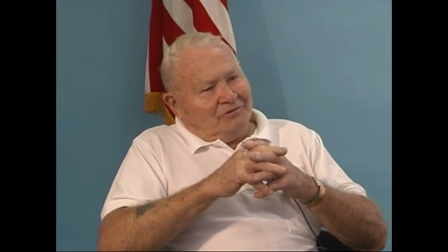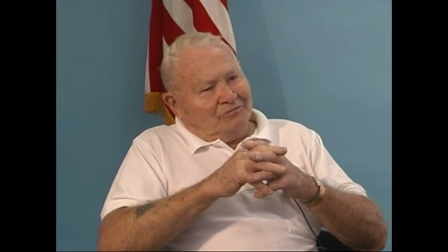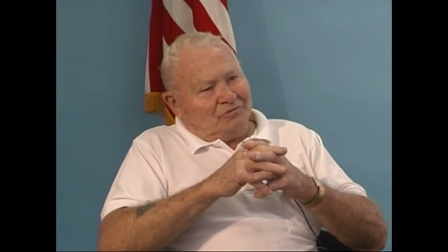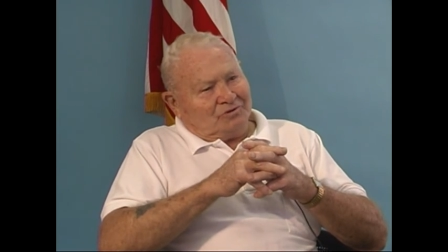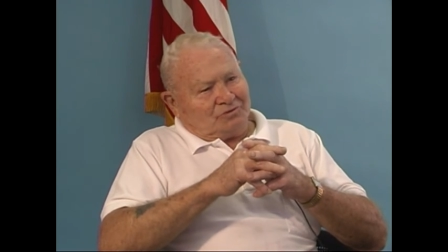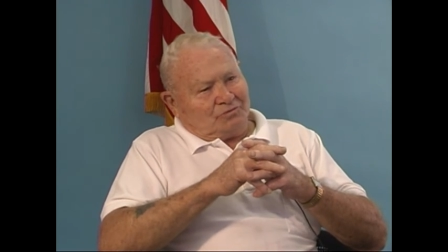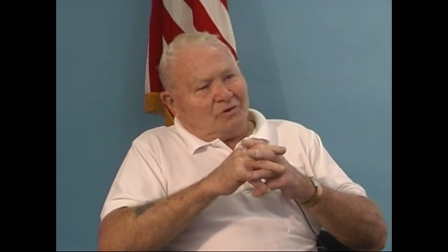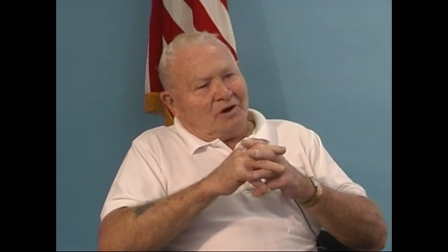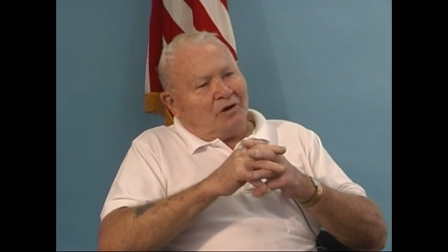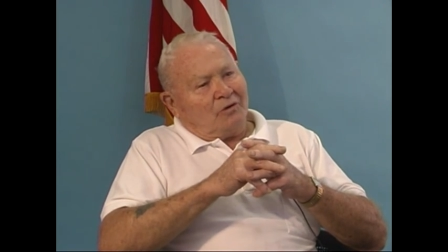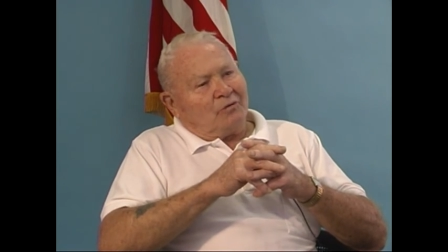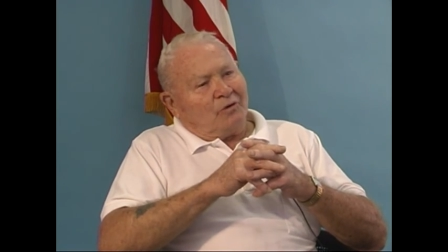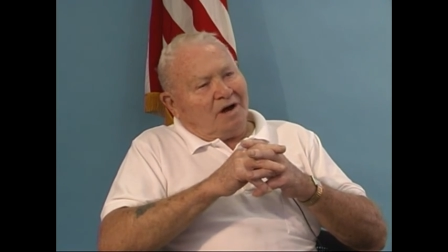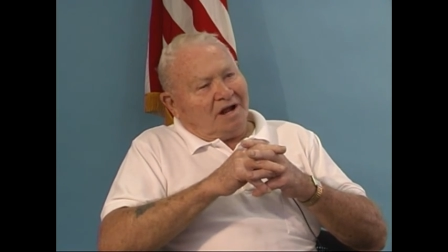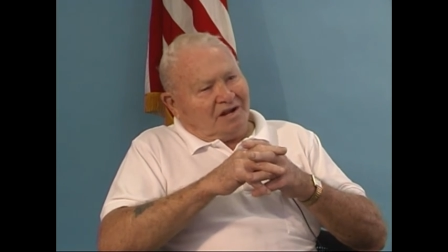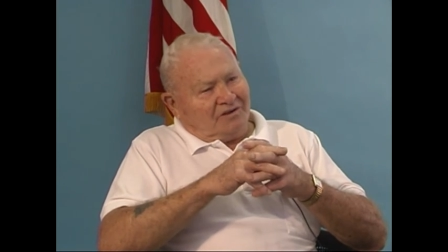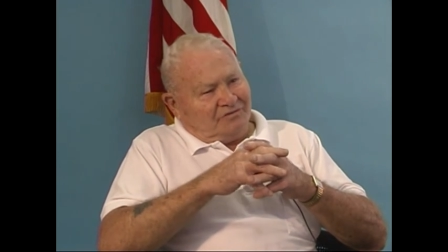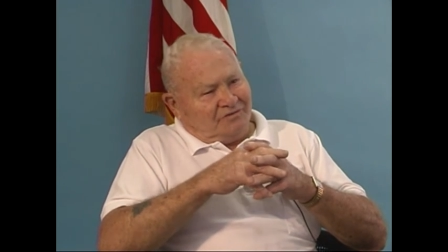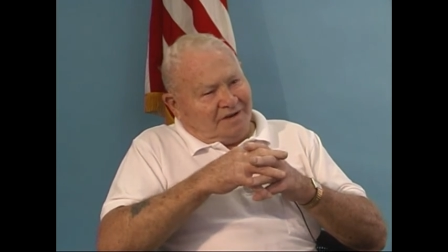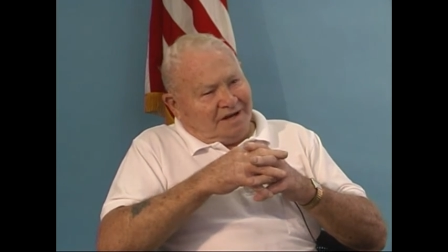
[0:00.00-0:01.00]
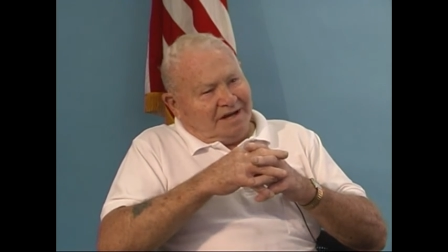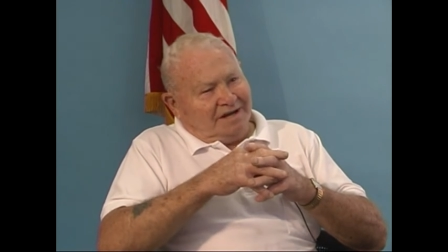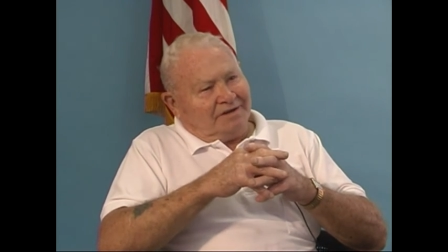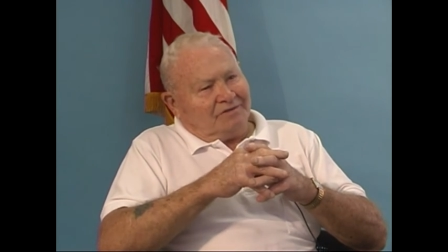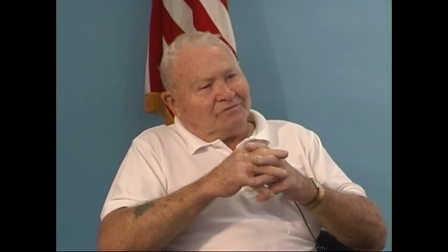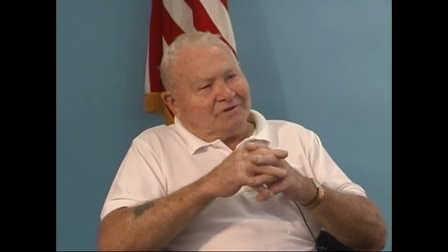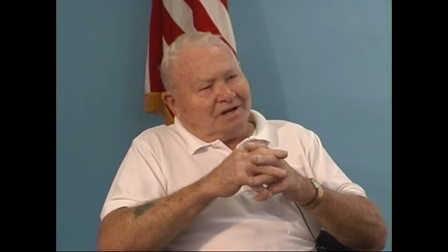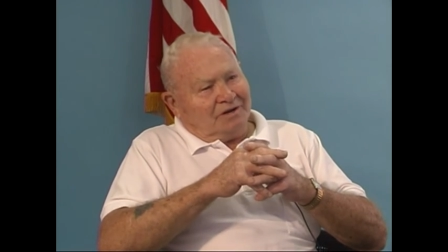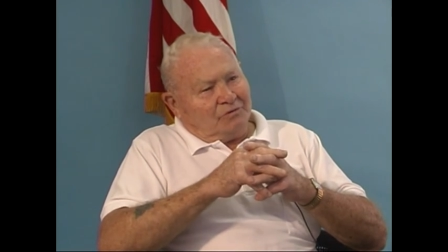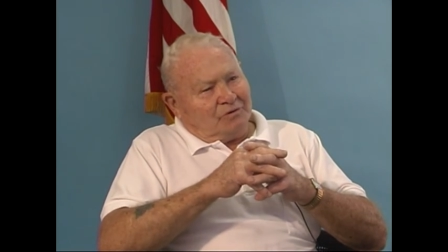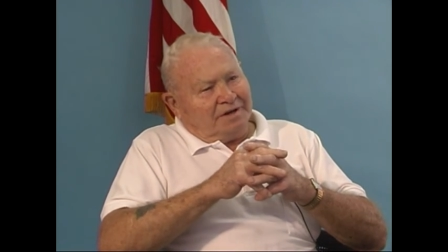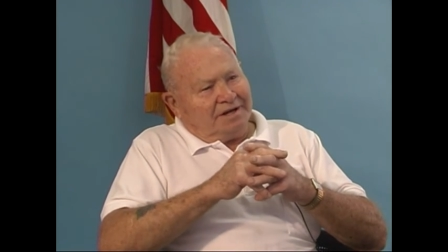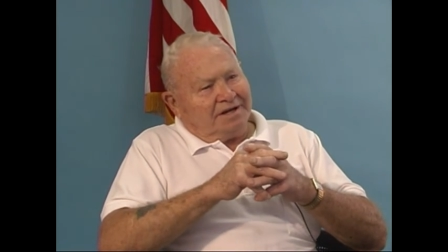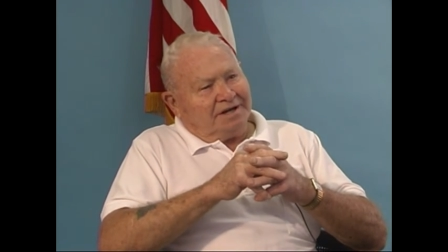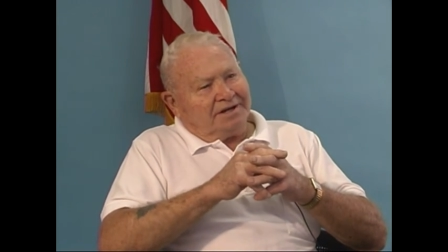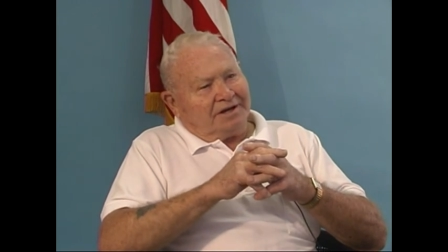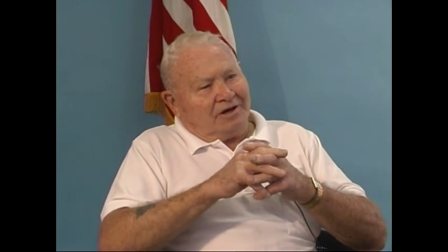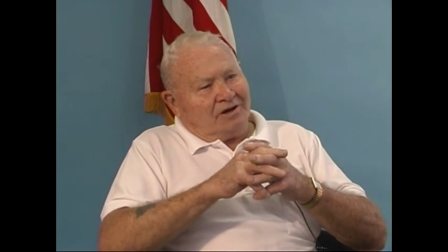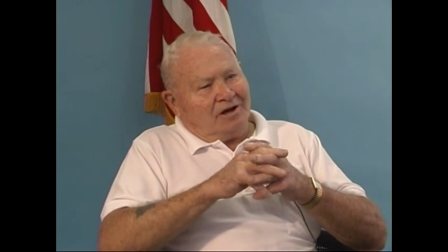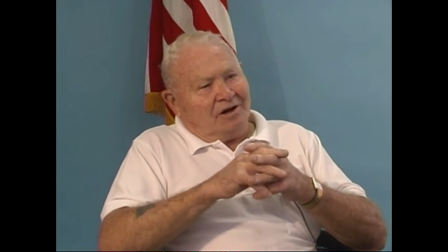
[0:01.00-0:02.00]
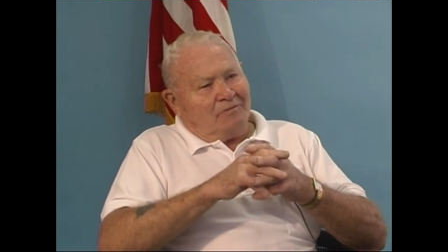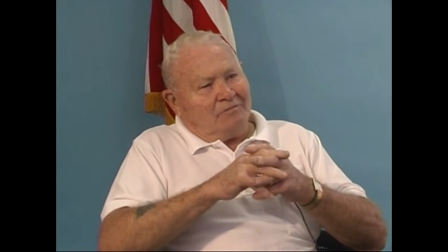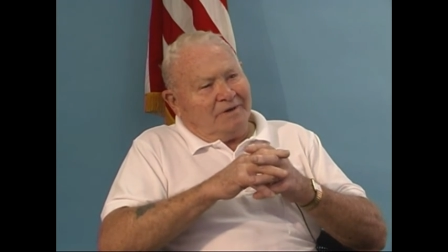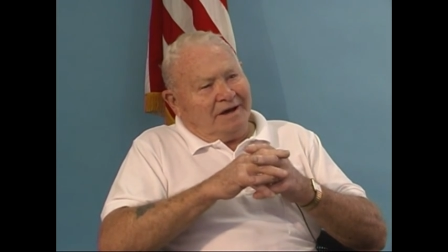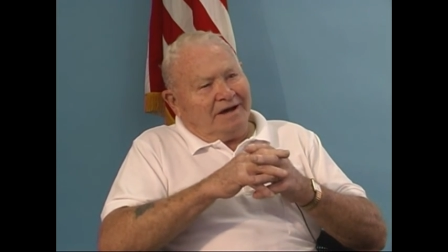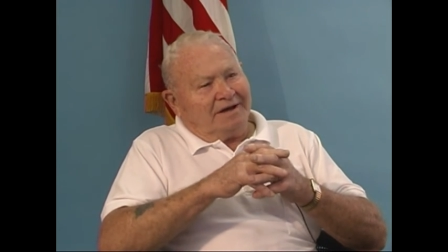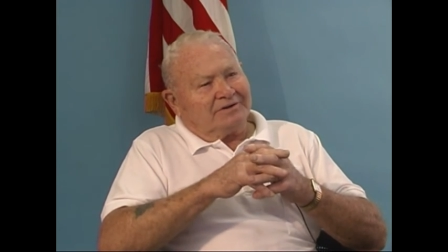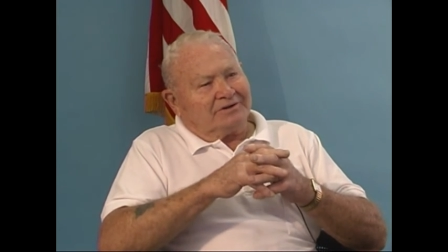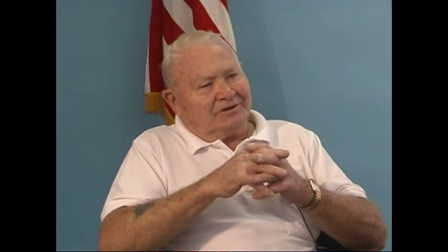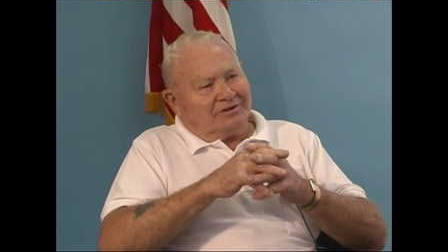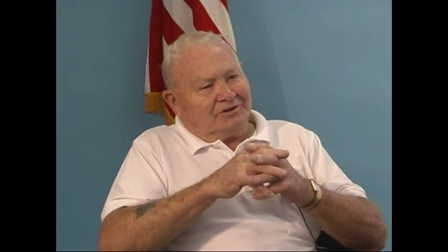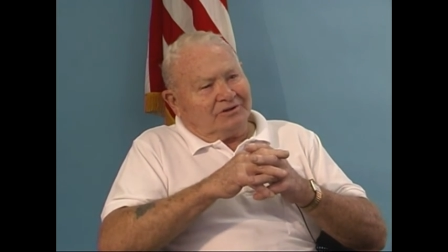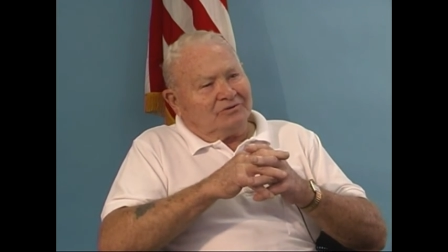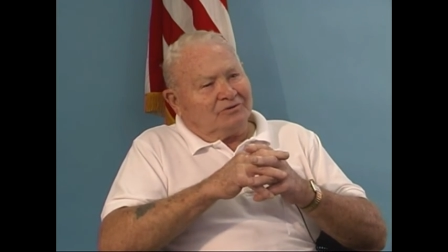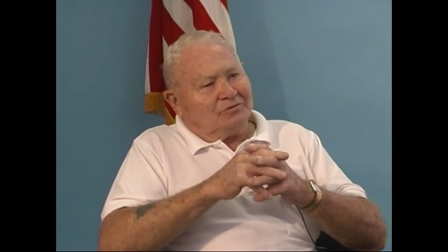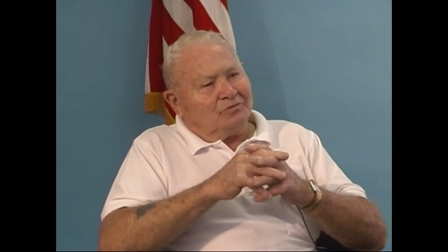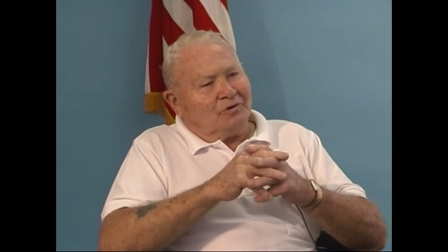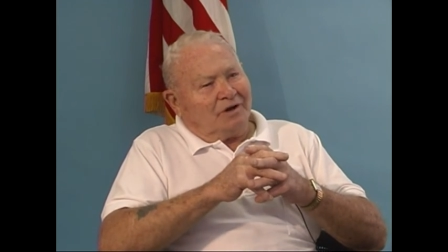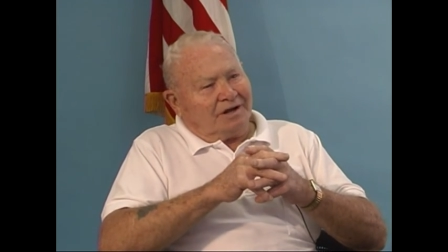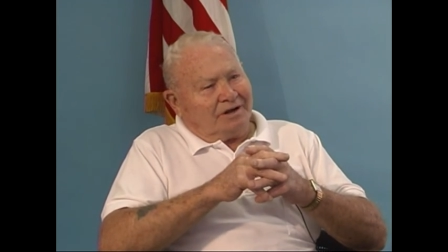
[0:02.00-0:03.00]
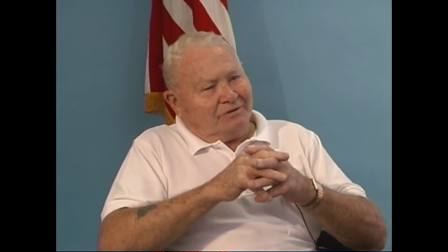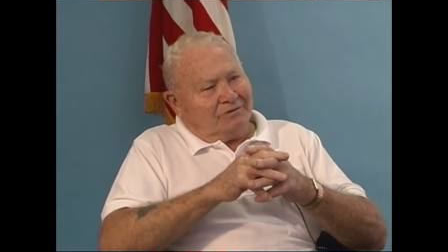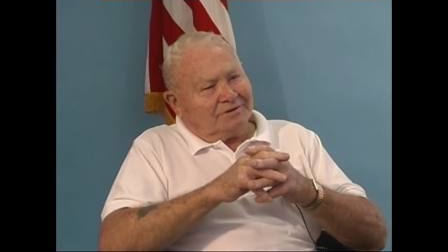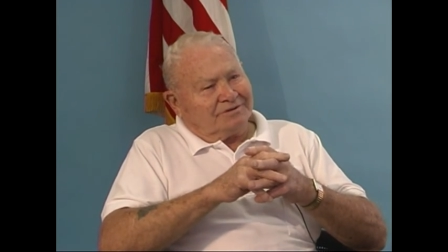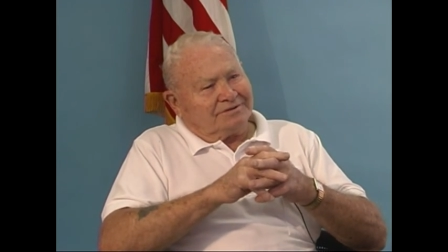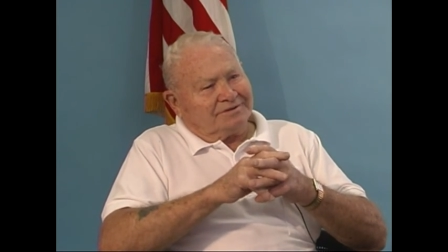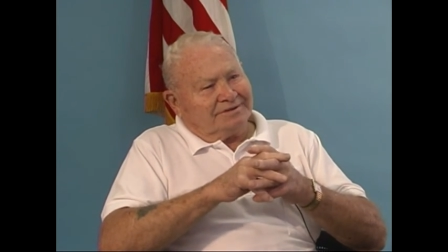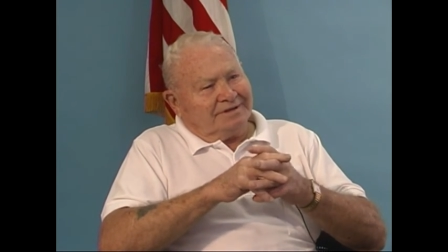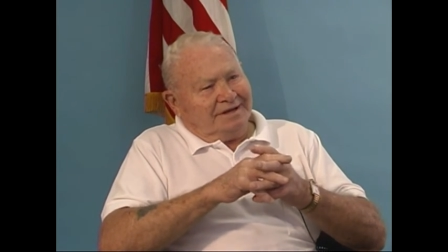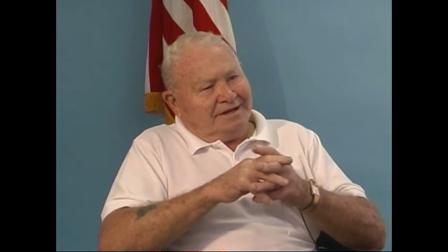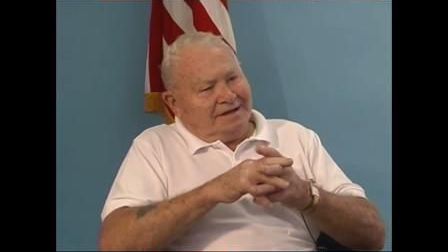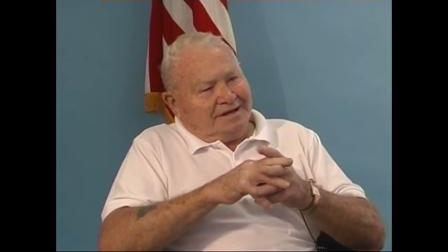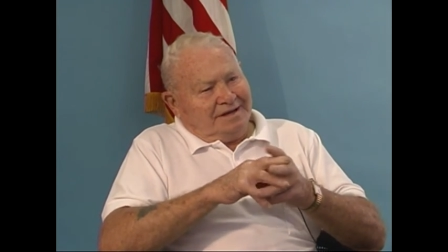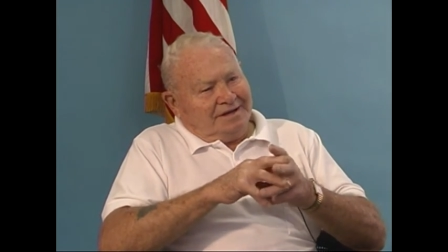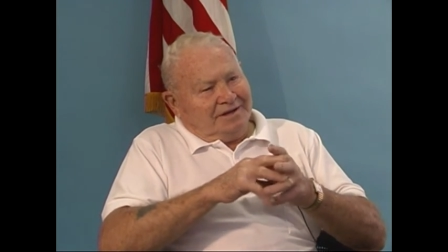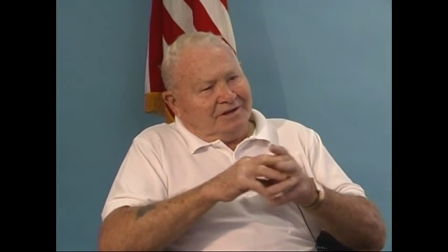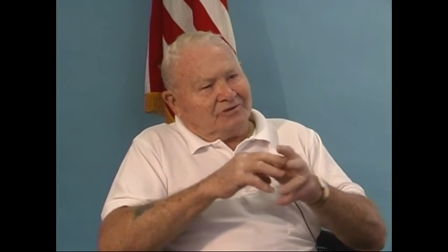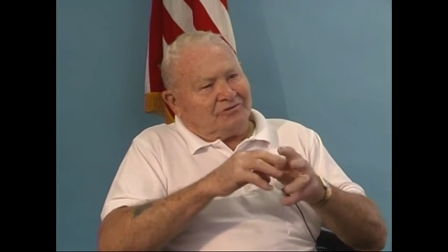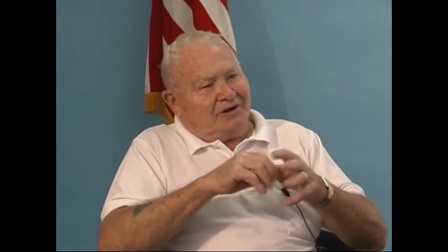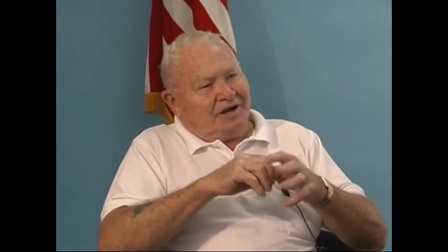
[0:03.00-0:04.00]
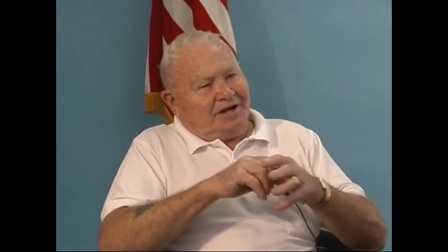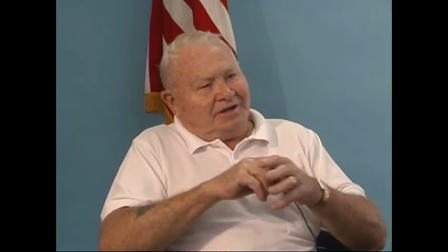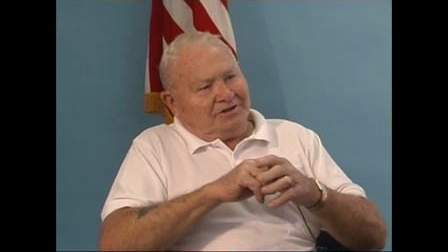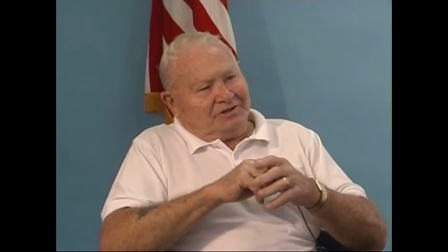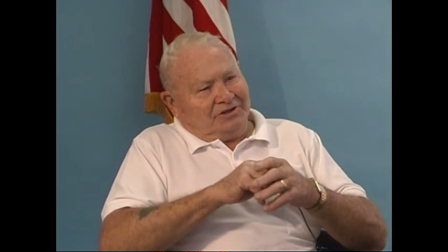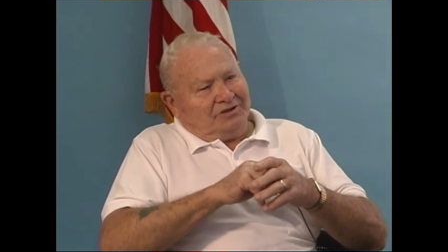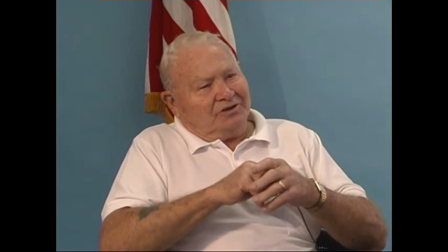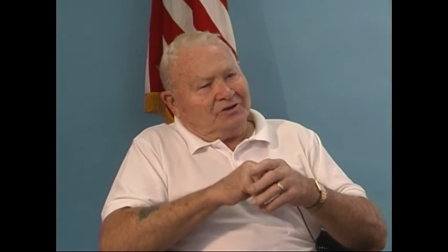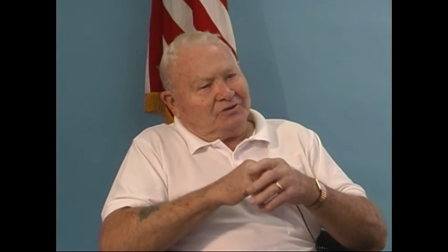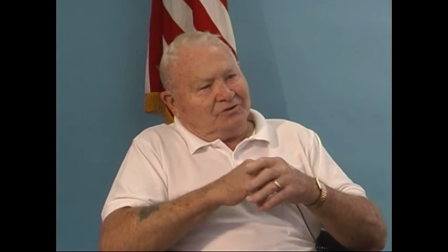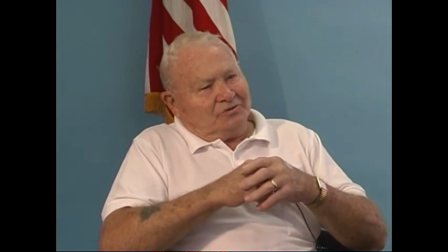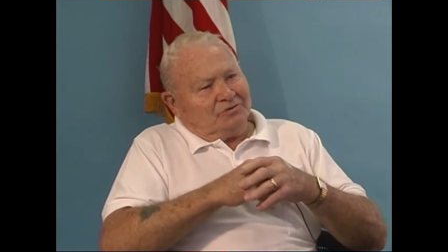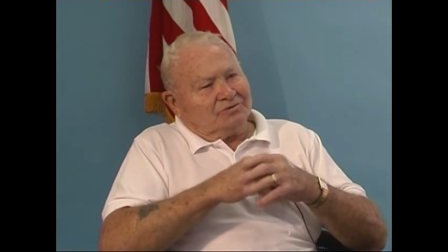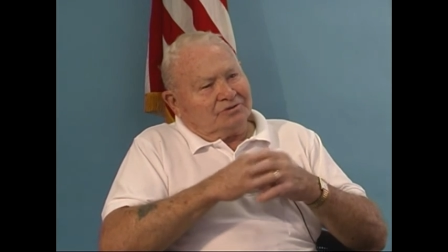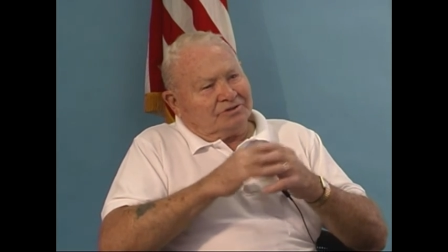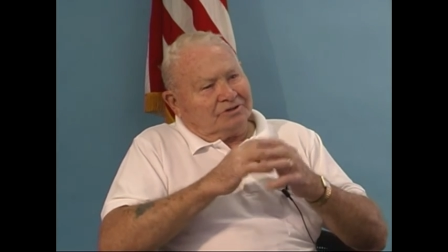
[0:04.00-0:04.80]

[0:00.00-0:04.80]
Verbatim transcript: was well qualified when I went into combat to do what I was trained to do.